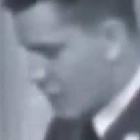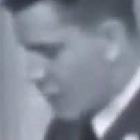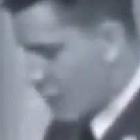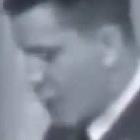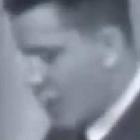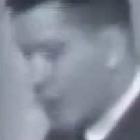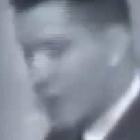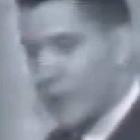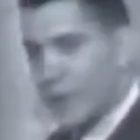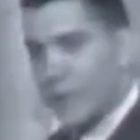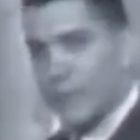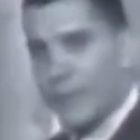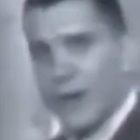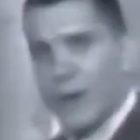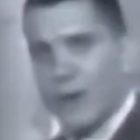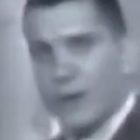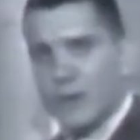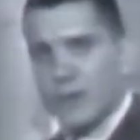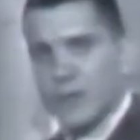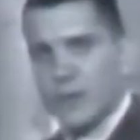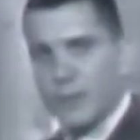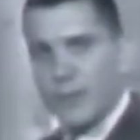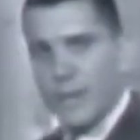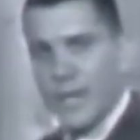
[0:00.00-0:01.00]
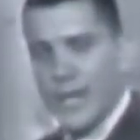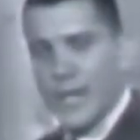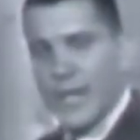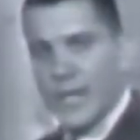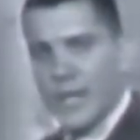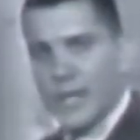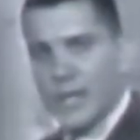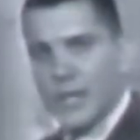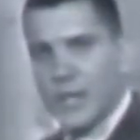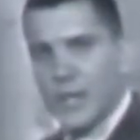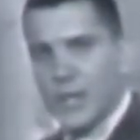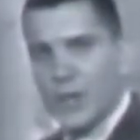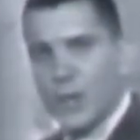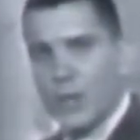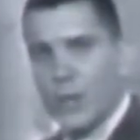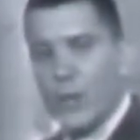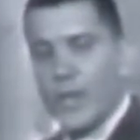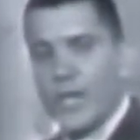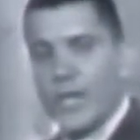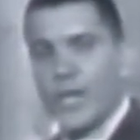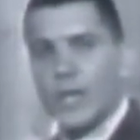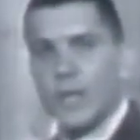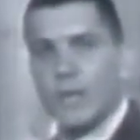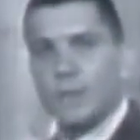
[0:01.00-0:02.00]
on the power supply,
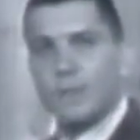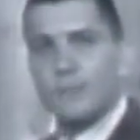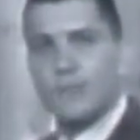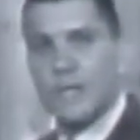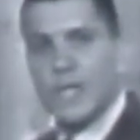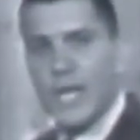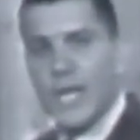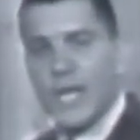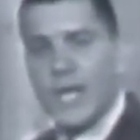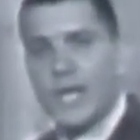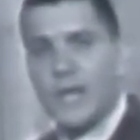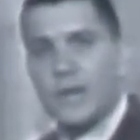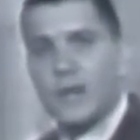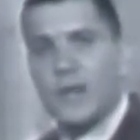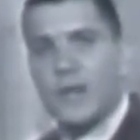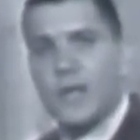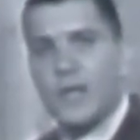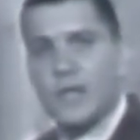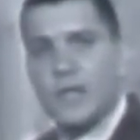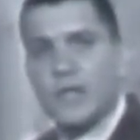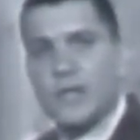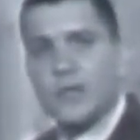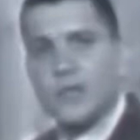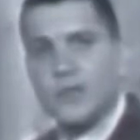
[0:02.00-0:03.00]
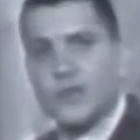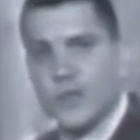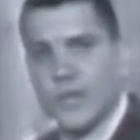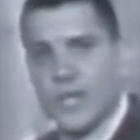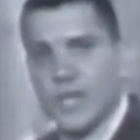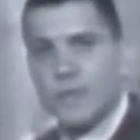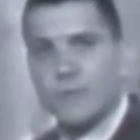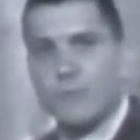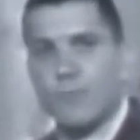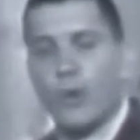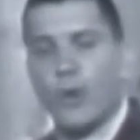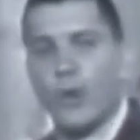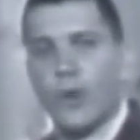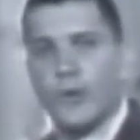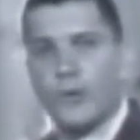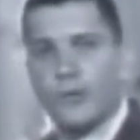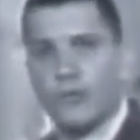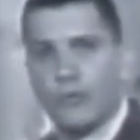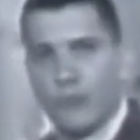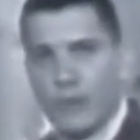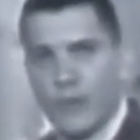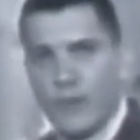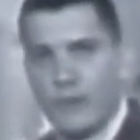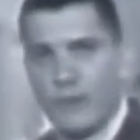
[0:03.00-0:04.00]
we can obtain
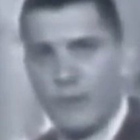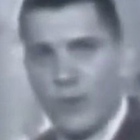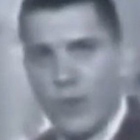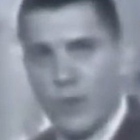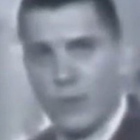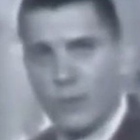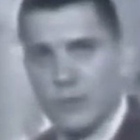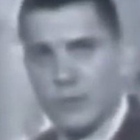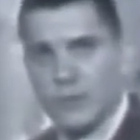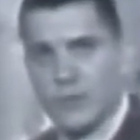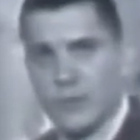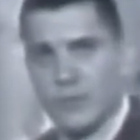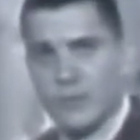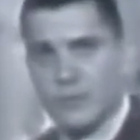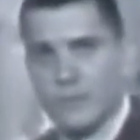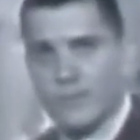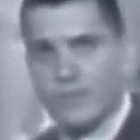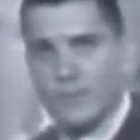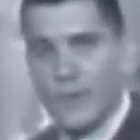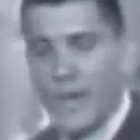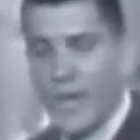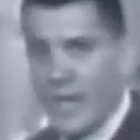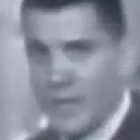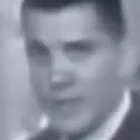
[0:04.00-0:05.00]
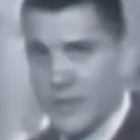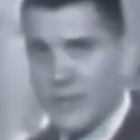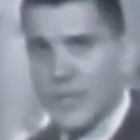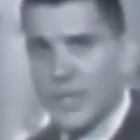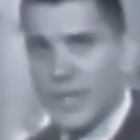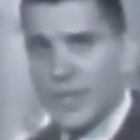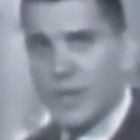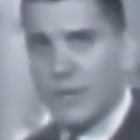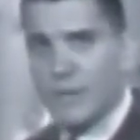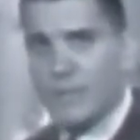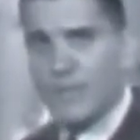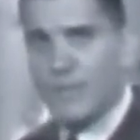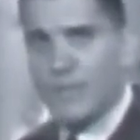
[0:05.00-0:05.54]
6.3 volts AC.